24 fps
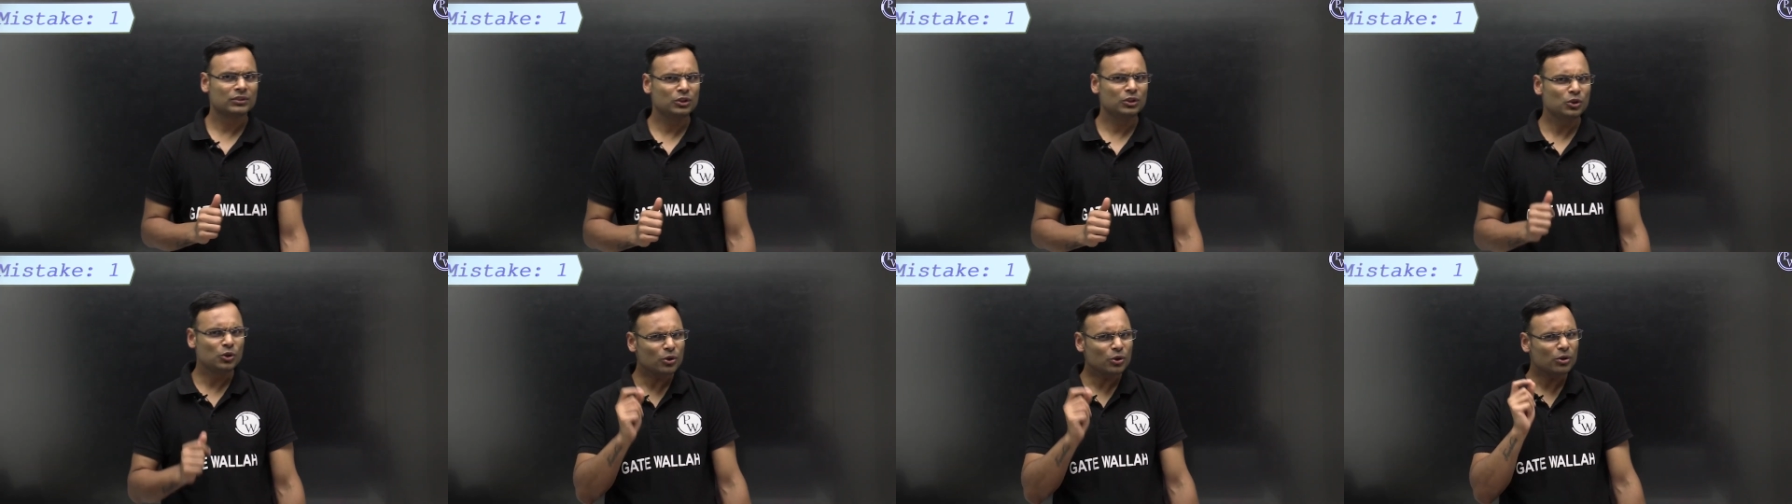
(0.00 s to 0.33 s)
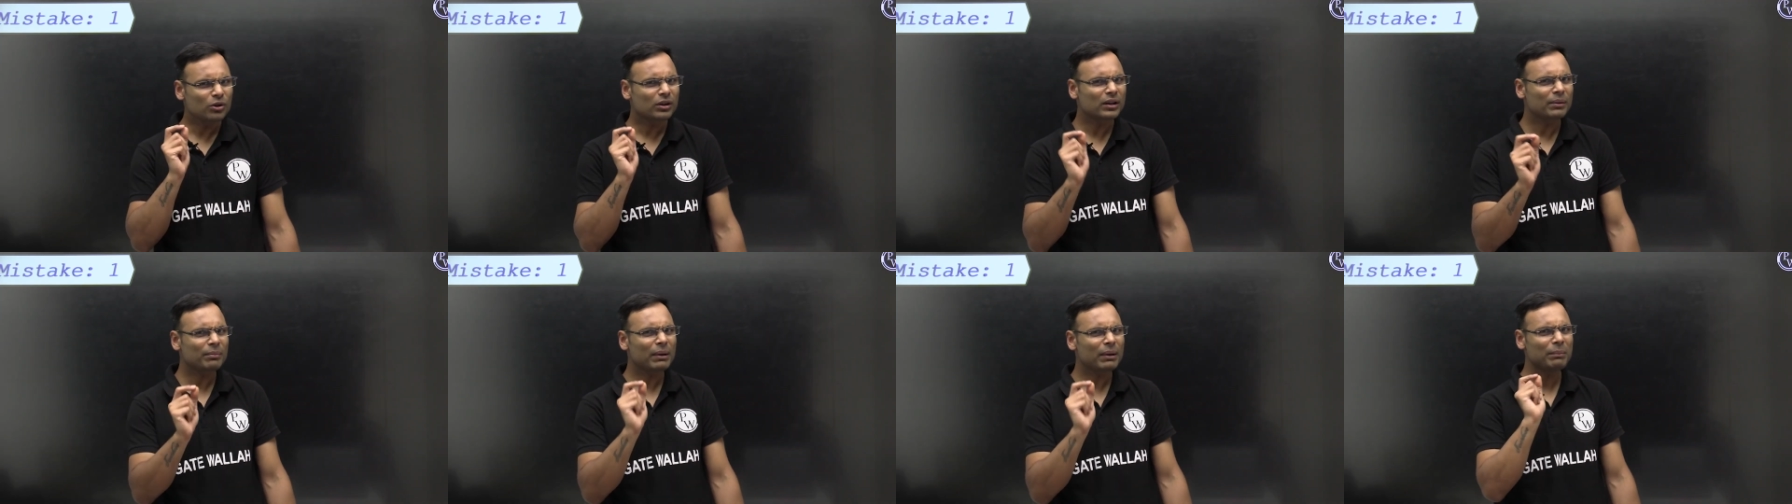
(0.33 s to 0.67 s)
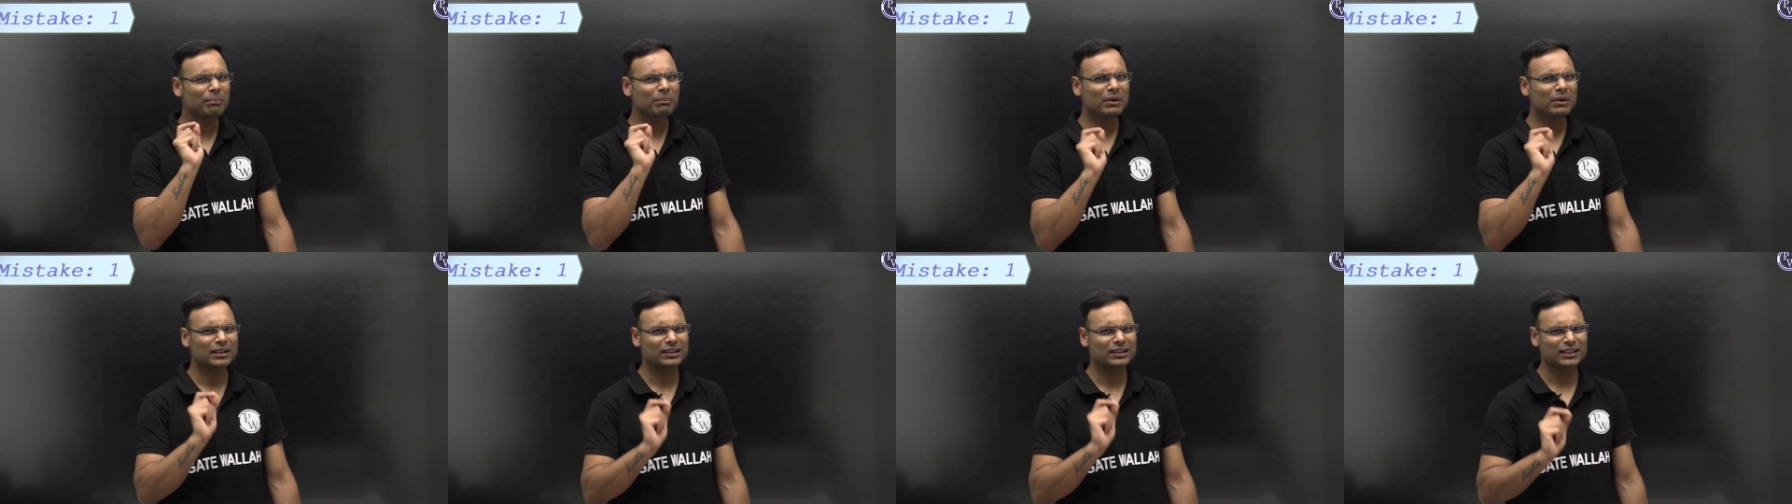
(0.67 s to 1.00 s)
Do you
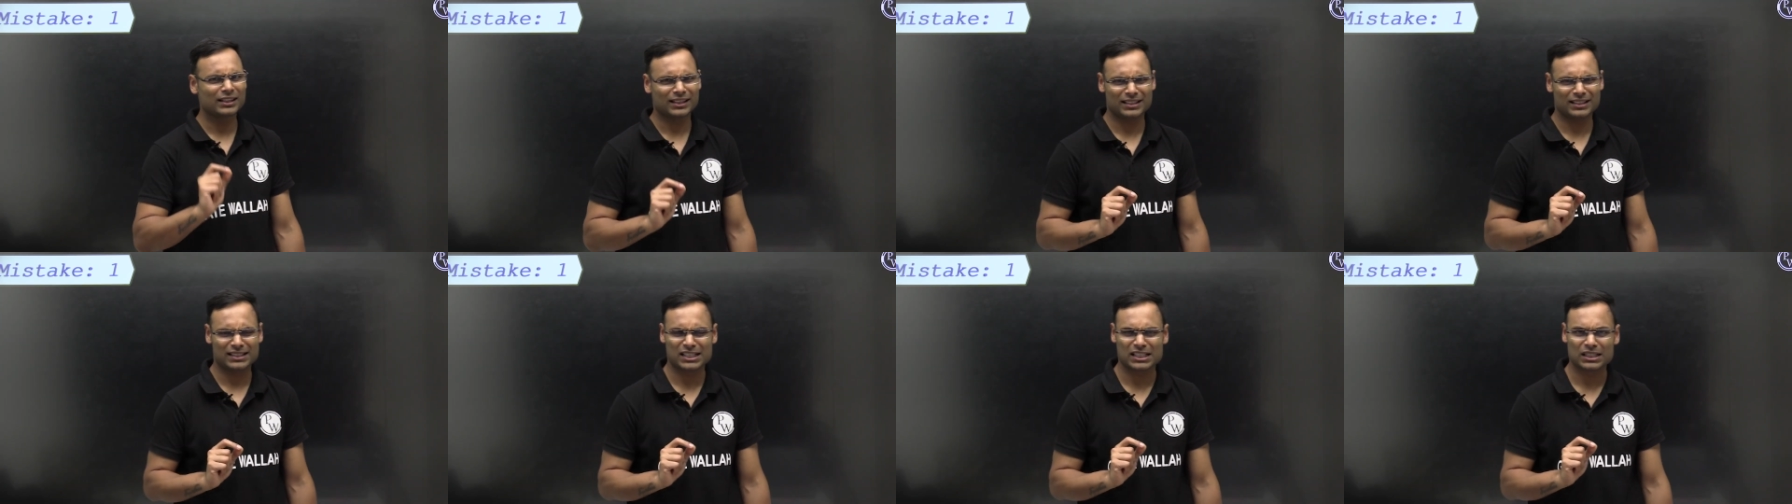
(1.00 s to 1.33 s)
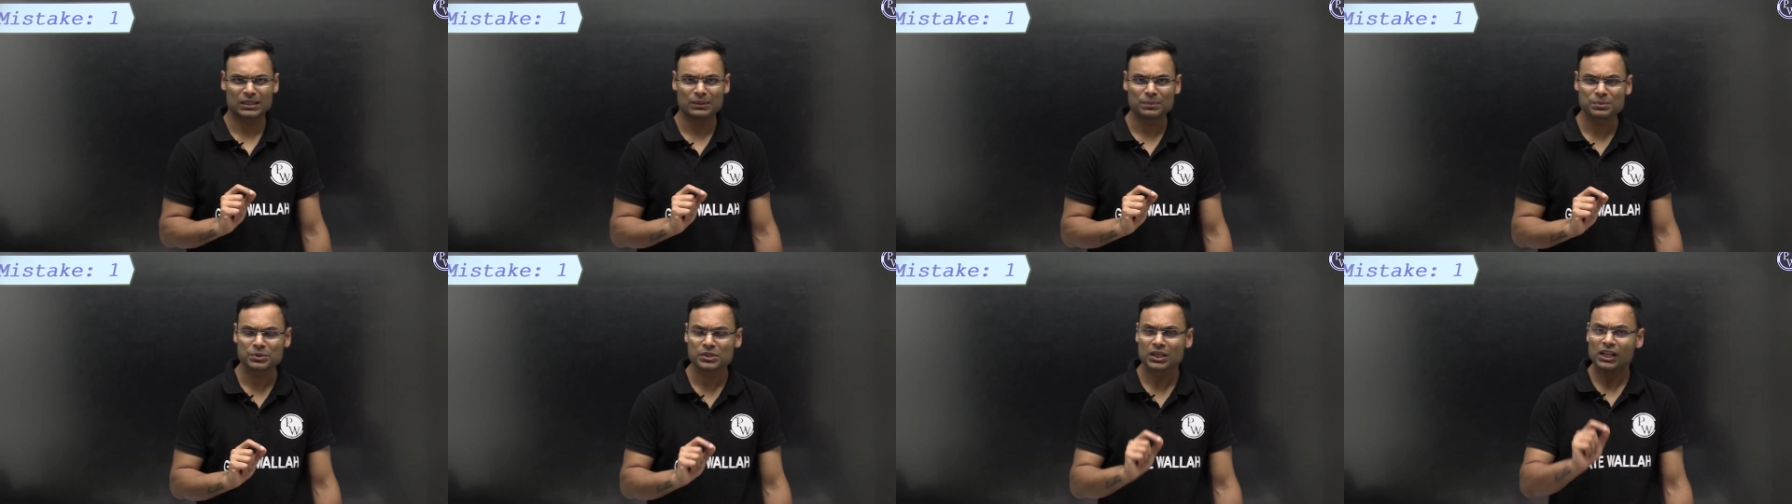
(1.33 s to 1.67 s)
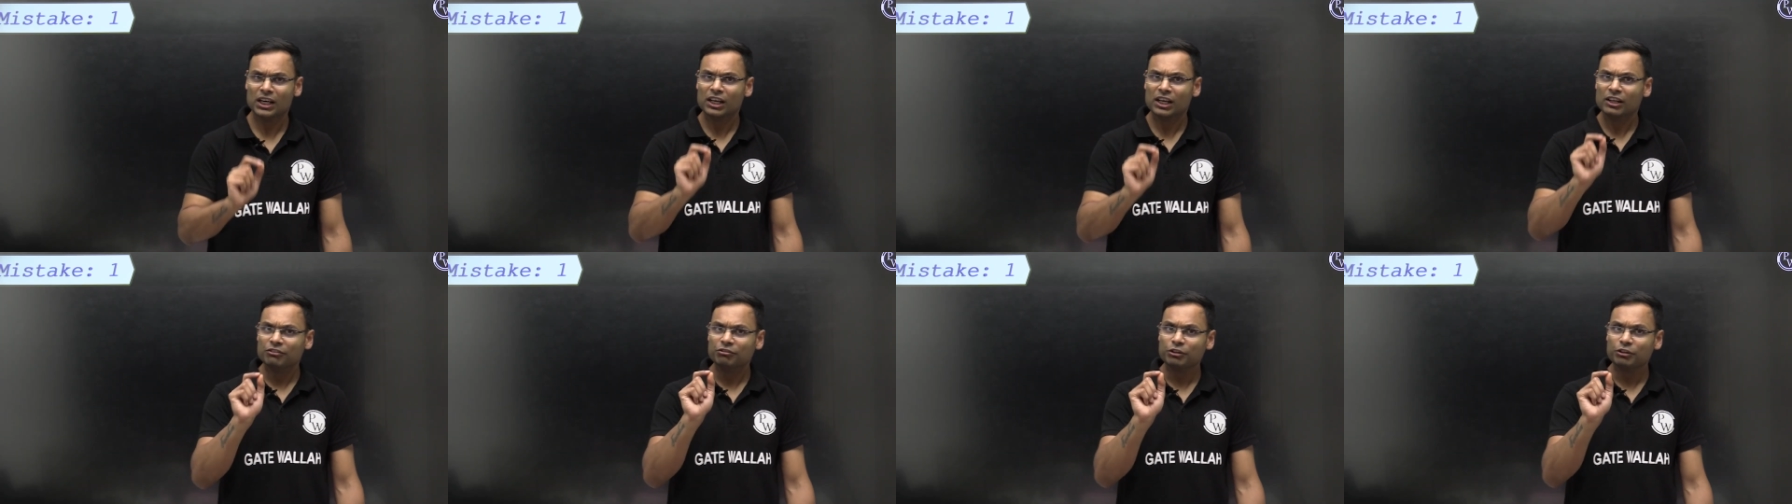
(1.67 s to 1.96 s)
remember the concepts